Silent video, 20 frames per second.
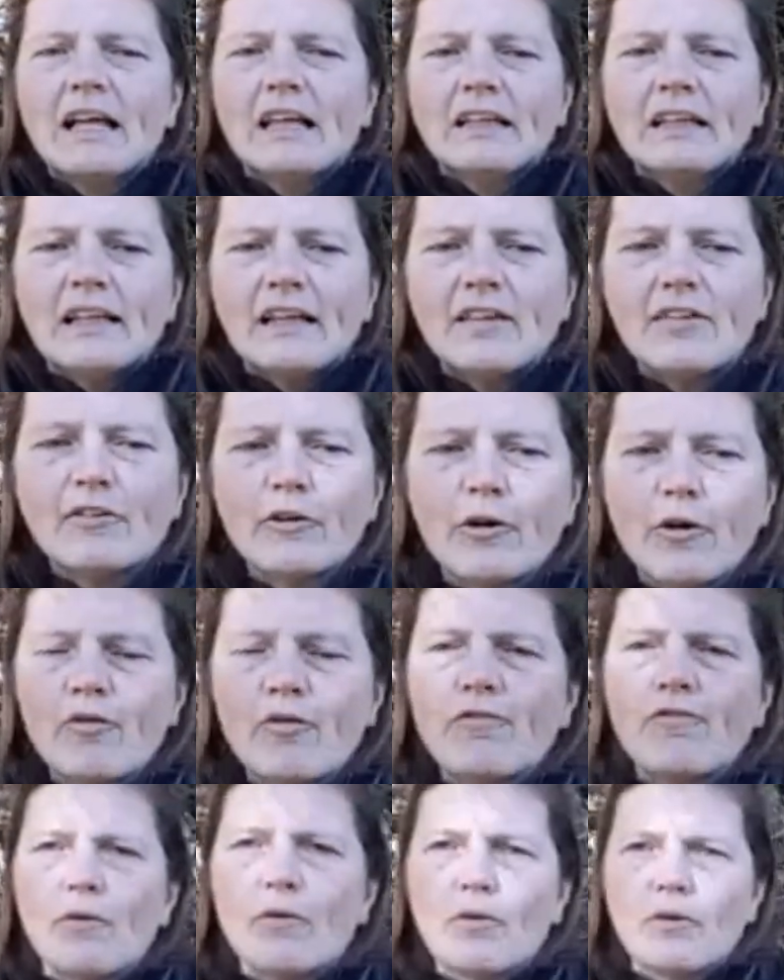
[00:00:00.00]
Let's go
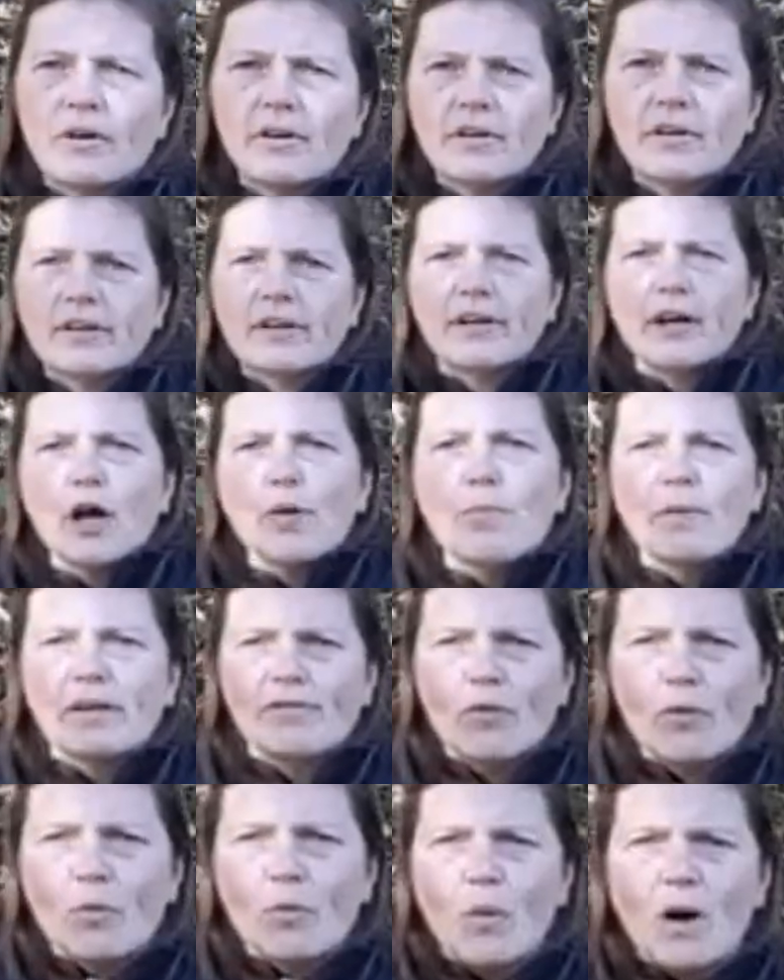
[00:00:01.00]
for a bit
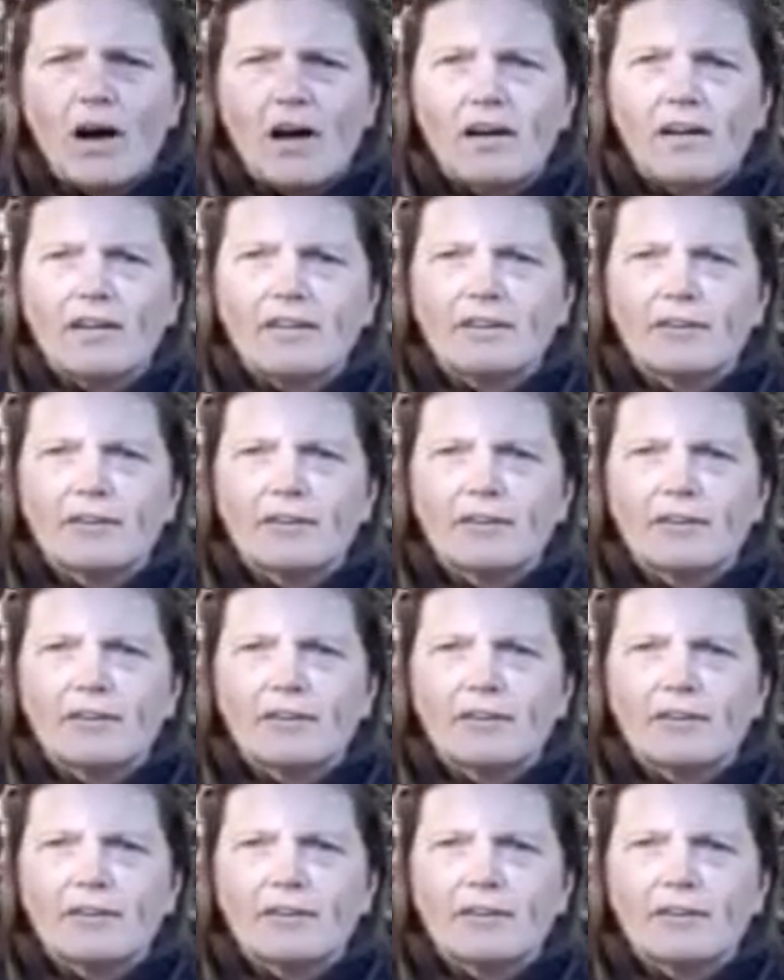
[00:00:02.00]
of a walk.